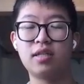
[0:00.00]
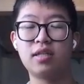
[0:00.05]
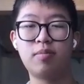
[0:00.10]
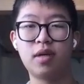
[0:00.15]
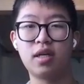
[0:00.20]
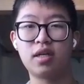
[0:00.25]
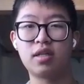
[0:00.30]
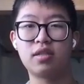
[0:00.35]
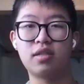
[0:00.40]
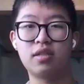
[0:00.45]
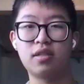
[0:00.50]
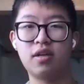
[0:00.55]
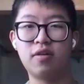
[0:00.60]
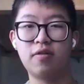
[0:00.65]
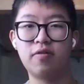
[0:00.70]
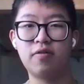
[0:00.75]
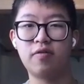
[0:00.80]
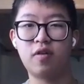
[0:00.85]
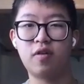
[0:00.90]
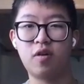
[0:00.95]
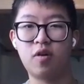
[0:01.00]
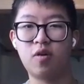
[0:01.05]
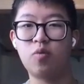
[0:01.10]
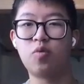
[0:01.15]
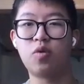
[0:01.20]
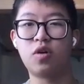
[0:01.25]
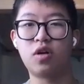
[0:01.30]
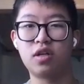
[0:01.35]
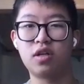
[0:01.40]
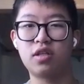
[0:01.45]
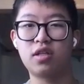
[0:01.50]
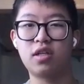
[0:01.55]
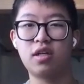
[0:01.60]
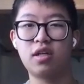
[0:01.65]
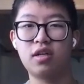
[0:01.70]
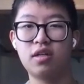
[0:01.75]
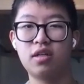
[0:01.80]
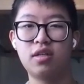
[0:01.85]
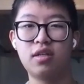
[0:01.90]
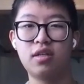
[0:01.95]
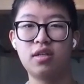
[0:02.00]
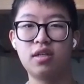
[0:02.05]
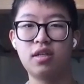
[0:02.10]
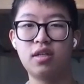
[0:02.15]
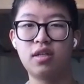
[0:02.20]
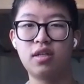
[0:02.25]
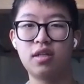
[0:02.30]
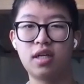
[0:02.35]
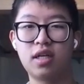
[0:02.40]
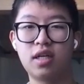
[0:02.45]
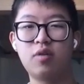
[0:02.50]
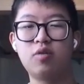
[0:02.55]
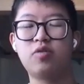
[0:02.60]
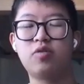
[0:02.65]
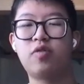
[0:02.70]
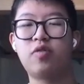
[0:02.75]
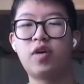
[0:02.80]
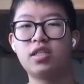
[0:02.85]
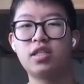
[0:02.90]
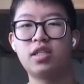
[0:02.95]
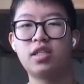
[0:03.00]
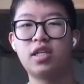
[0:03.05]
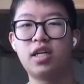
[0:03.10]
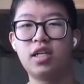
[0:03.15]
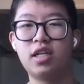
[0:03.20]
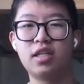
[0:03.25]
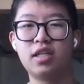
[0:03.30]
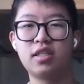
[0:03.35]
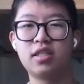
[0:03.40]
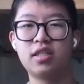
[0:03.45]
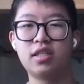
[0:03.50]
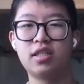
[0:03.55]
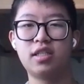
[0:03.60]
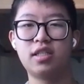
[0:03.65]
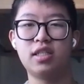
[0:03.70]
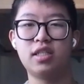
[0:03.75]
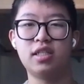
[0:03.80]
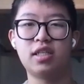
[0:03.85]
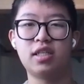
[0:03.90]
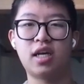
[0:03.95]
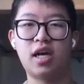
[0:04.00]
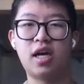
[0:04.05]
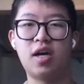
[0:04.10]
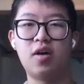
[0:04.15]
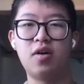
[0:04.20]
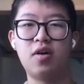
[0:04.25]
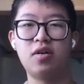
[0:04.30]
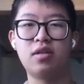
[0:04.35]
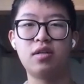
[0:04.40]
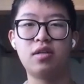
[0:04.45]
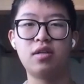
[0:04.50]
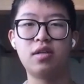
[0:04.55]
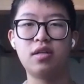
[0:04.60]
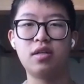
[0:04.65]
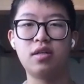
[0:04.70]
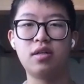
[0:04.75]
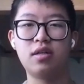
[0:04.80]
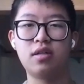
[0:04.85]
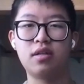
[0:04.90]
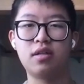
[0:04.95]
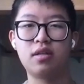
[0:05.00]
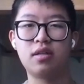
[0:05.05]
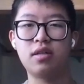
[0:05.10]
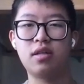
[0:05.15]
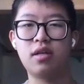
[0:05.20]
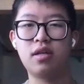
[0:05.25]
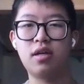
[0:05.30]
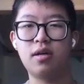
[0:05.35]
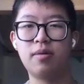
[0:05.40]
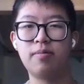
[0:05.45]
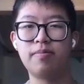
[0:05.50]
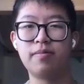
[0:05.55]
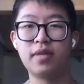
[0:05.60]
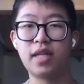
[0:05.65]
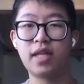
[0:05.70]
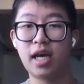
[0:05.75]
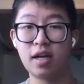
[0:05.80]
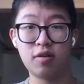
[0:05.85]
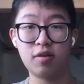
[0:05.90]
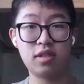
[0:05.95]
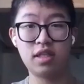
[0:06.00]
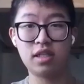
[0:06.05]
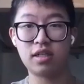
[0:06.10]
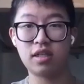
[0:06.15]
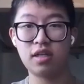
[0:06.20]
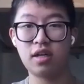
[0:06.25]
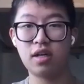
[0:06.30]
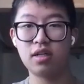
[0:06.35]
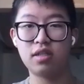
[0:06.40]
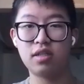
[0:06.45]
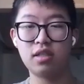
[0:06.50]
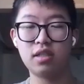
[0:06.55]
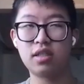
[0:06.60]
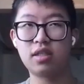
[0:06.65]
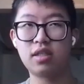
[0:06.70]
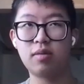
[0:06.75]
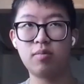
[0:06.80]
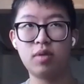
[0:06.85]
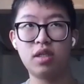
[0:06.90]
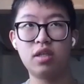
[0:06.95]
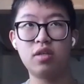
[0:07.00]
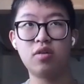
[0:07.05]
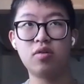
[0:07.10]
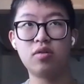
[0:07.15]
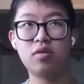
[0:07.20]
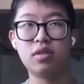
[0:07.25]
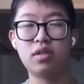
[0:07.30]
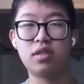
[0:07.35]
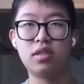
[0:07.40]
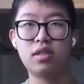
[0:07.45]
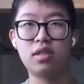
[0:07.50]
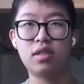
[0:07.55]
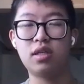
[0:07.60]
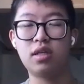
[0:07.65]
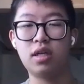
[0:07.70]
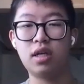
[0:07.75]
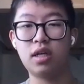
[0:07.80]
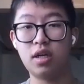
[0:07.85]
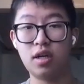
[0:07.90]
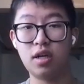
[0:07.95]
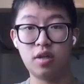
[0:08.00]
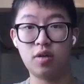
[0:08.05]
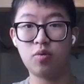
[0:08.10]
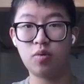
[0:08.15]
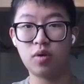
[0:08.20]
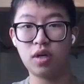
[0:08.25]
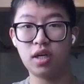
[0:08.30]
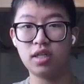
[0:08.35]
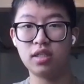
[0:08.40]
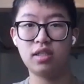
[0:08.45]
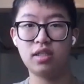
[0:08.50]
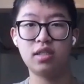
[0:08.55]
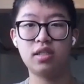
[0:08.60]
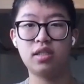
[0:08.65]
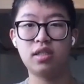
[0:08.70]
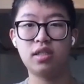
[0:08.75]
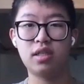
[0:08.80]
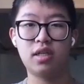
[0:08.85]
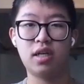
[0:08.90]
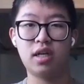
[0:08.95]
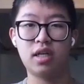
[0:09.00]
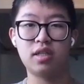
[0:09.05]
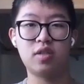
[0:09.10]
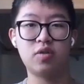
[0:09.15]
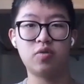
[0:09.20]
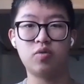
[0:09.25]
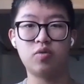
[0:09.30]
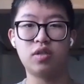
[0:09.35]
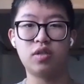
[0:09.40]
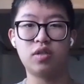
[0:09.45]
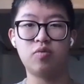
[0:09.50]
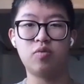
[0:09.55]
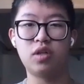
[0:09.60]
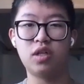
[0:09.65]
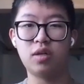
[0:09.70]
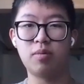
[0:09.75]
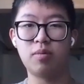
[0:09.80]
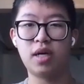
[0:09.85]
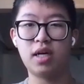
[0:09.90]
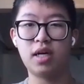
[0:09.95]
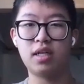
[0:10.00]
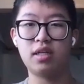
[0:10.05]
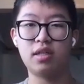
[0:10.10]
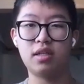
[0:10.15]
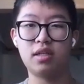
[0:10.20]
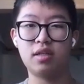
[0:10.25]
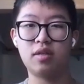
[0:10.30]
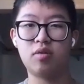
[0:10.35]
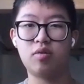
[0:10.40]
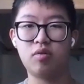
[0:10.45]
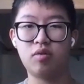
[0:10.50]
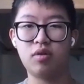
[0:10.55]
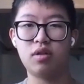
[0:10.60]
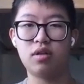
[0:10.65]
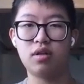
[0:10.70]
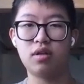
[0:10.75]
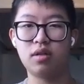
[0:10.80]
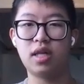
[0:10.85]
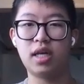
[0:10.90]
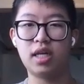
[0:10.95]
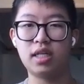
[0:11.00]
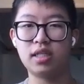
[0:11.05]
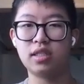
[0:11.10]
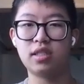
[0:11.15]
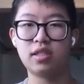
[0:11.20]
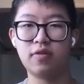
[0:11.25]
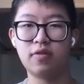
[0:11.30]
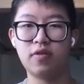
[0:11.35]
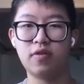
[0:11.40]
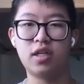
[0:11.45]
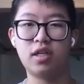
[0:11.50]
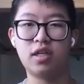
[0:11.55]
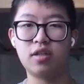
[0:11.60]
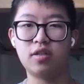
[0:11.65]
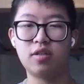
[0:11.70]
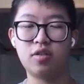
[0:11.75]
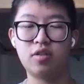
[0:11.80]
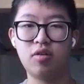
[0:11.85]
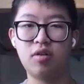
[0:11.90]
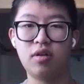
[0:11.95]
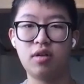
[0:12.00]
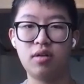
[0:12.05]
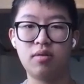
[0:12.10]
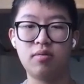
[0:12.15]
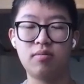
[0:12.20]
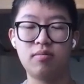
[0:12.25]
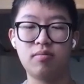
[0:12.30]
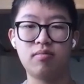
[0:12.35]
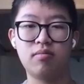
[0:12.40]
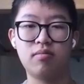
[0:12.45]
aspects of her work, and like it was fascinating to see how nanotechnology could be used in other ways and to really read about it through the lens of another student.